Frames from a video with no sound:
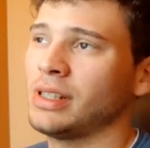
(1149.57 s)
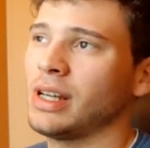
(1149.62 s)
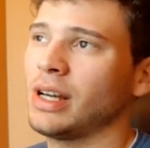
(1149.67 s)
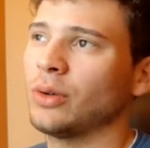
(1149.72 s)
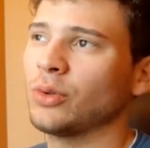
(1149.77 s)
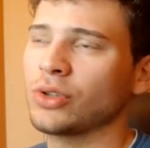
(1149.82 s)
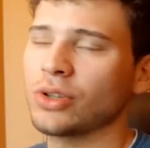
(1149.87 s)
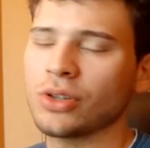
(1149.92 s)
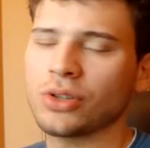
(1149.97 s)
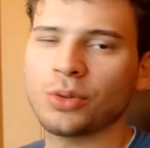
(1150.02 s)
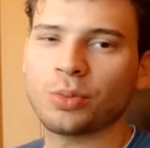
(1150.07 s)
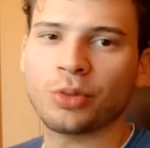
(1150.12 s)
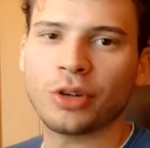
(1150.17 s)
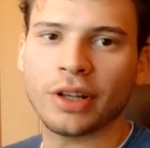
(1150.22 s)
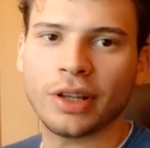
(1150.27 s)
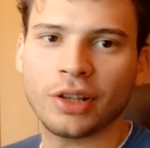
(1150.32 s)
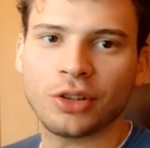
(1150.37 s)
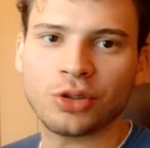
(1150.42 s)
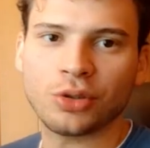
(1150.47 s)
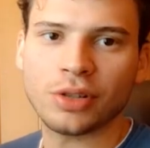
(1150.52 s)
It was also
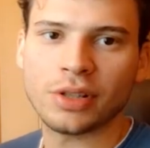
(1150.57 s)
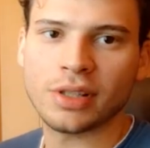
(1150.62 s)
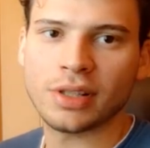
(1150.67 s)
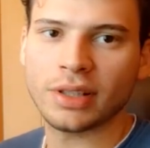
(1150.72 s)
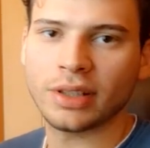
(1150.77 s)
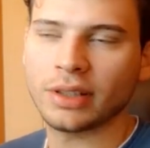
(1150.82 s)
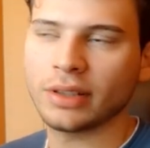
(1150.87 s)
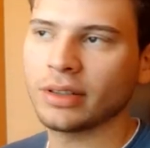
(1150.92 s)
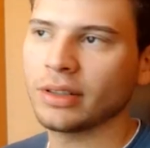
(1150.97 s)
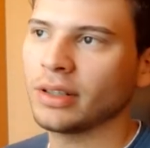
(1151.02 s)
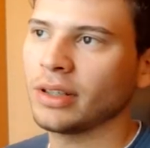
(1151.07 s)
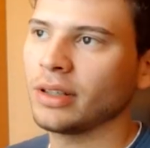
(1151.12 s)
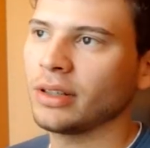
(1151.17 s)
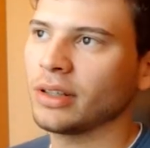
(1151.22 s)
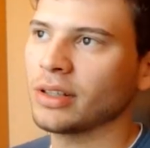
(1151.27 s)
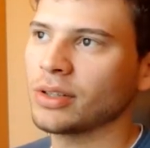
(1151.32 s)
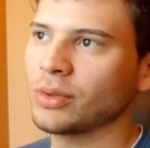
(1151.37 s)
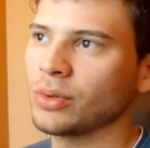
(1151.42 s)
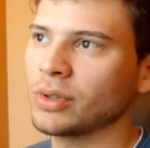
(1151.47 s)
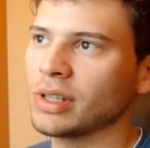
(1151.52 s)
pretty interesting
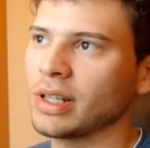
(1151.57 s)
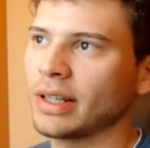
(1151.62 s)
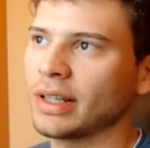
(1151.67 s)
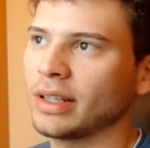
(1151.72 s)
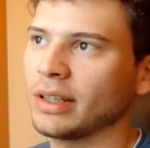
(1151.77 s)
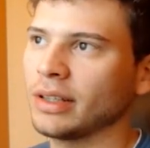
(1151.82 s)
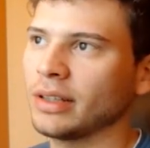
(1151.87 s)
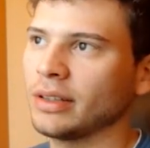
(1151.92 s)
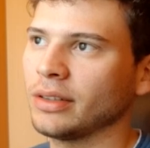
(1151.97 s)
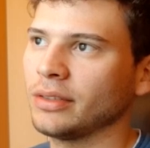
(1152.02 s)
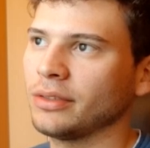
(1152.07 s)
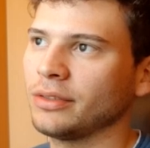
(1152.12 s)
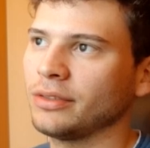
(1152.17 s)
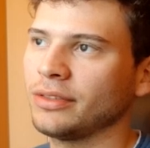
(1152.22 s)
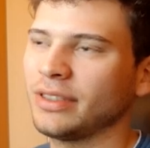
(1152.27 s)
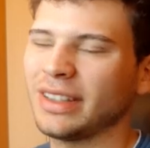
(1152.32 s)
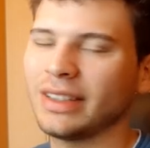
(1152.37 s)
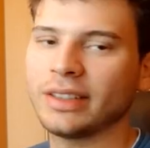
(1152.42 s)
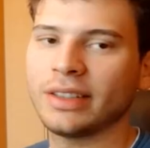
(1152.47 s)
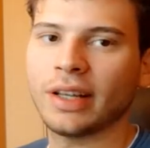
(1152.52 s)
because it was like a
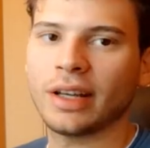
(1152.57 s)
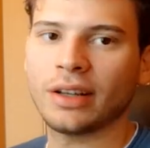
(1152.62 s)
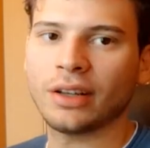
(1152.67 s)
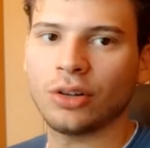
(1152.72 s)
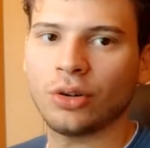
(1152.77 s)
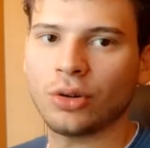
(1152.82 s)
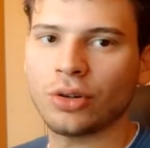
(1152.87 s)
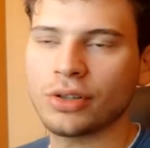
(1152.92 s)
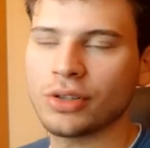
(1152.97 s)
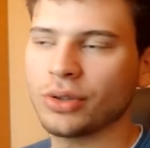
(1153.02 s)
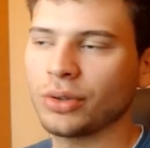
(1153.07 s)
fintech course,